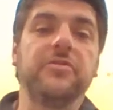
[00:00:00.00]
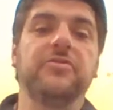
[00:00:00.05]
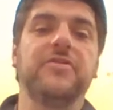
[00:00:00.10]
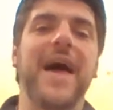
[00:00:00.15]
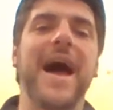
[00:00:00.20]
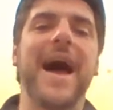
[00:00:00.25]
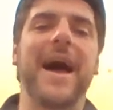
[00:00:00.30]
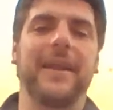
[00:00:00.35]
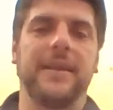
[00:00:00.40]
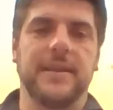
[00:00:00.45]

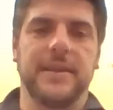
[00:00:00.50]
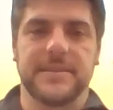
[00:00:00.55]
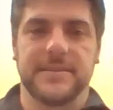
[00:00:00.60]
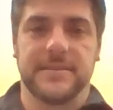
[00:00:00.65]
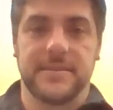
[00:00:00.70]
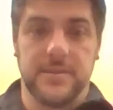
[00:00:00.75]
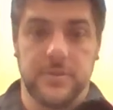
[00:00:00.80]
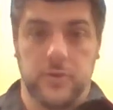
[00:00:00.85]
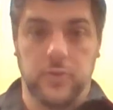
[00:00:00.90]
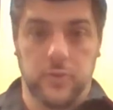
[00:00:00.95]
That is
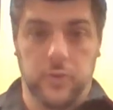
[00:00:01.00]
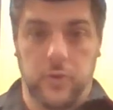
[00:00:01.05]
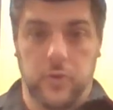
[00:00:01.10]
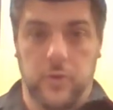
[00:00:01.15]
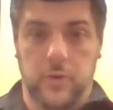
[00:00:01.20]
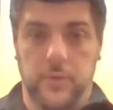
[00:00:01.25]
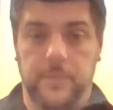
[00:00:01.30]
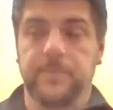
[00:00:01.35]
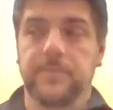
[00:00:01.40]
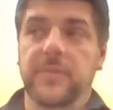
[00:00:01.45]
the new
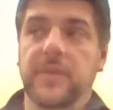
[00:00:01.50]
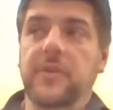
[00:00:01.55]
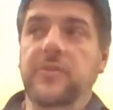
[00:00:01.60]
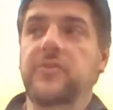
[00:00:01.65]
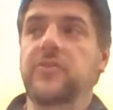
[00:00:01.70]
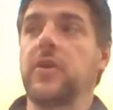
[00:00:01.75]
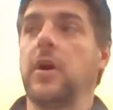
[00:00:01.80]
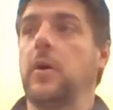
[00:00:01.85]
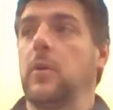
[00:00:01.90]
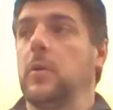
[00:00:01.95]
rule.
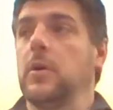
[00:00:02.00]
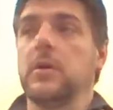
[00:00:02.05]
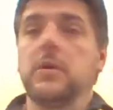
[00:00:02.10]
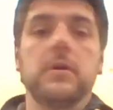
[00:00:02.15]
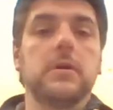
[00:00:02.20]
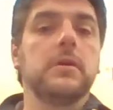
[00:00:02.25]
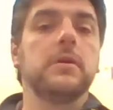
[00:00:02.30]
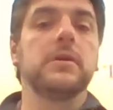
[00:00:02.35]
So